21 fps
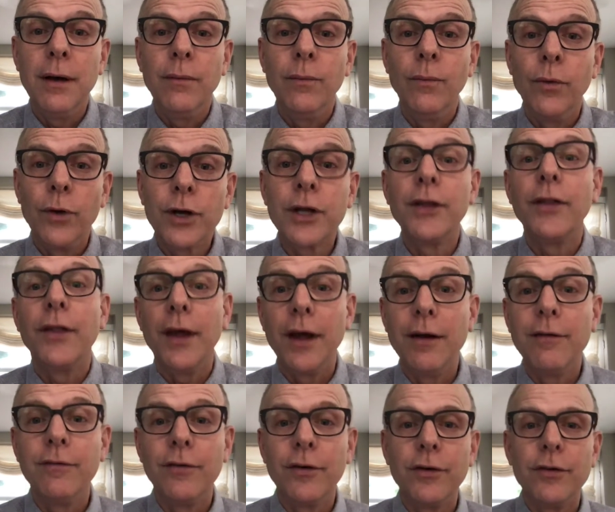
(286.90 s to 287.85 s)
work
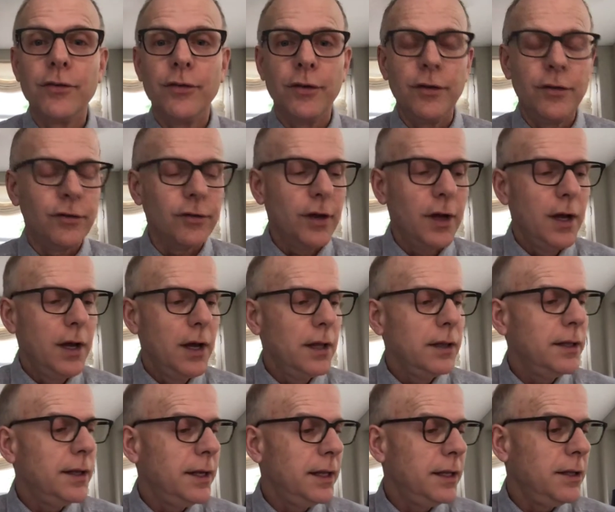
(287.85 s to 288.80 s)
there versus
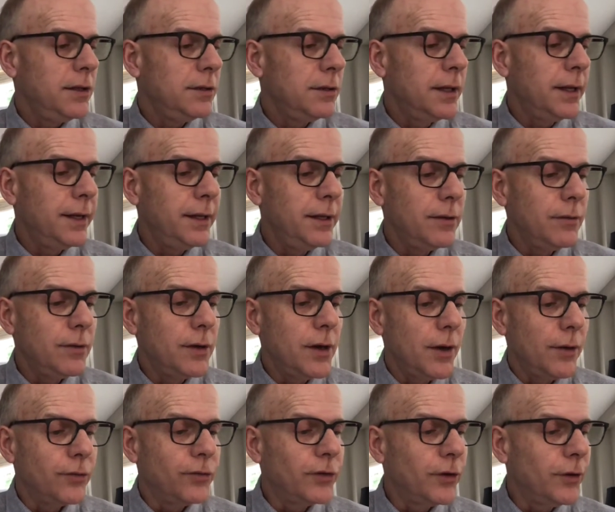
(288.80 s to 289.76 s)
letting you
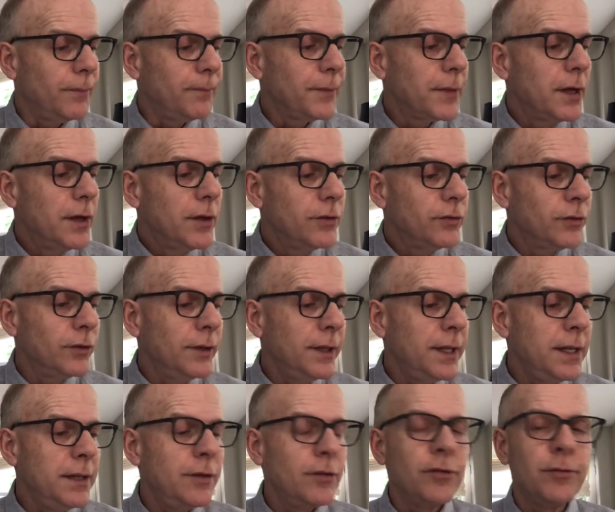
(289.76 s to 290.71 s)
go. So
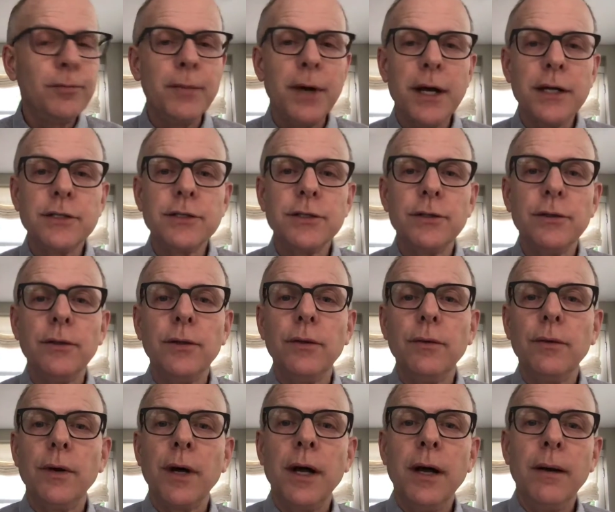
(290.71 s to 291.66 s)
certainly in this
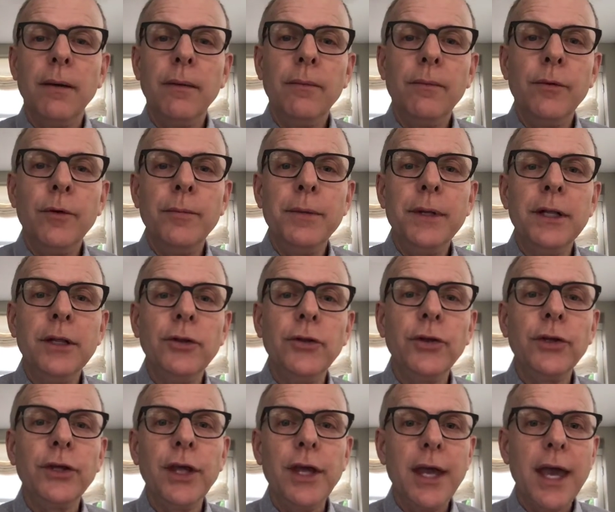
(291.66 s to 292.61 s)
module, we'll be
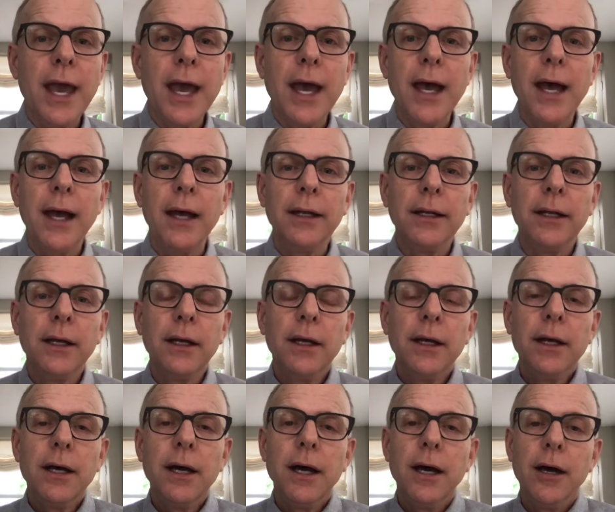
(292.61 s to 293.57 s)
looking at
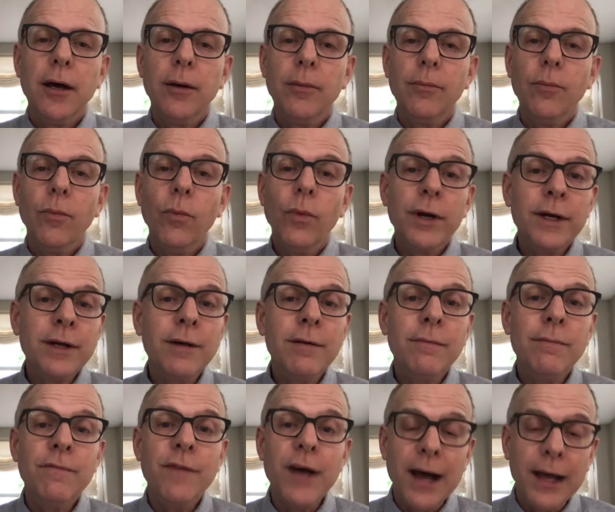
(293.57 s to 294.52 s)
what
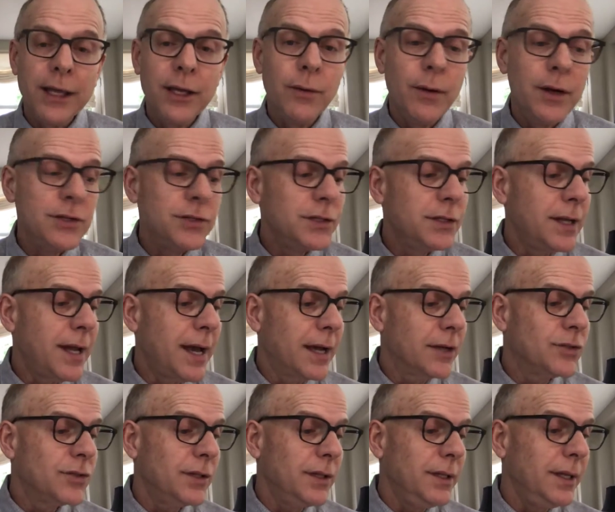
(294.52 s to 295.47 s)
evaluation
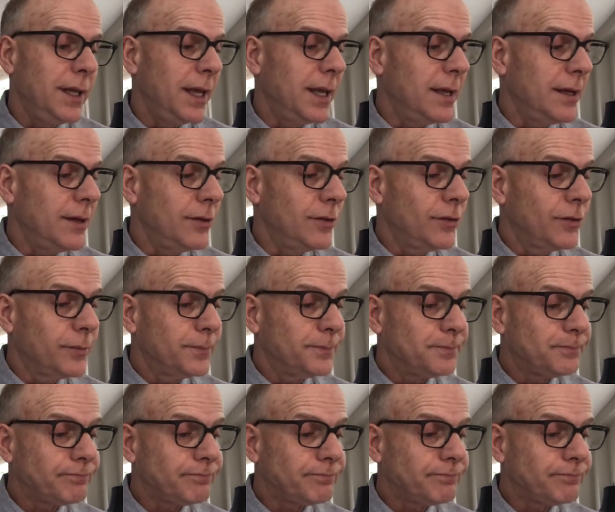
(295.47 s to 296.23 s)
actually is.